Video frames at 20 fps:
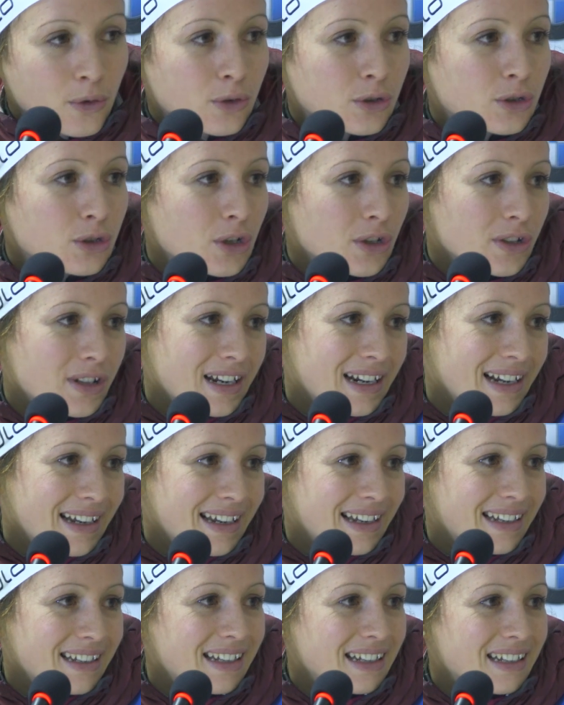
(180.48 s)
shot
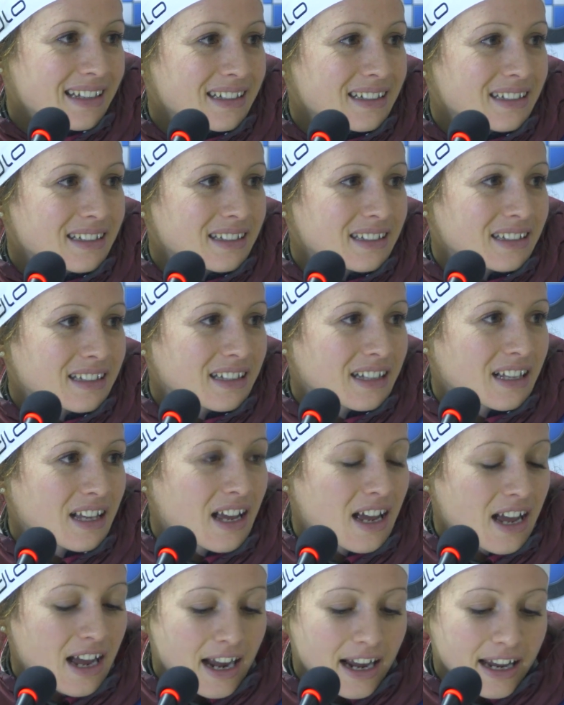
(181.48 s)
clean, and
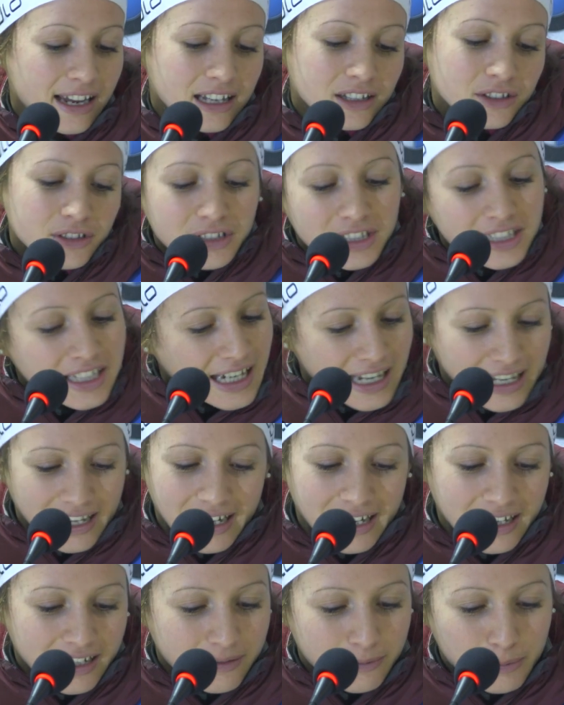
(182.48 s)
I had the scare
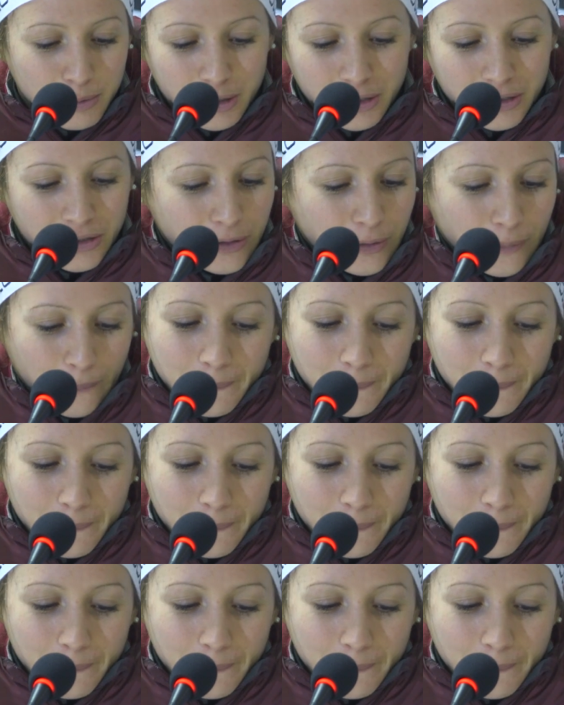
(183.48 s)
eye, but